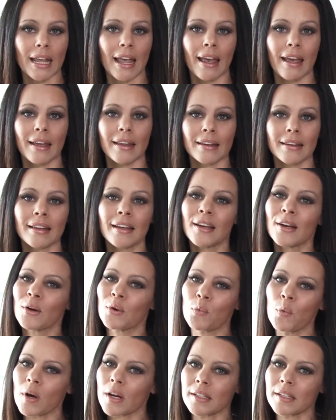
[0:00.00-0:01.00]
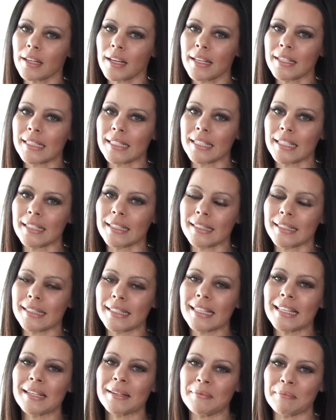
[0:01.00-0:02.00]
and what it does
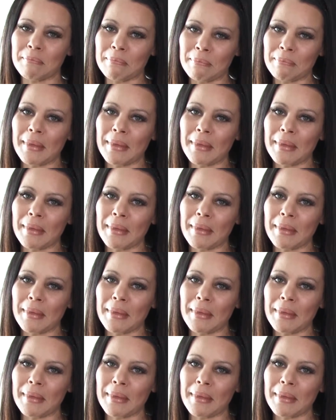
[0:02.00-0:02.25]
is it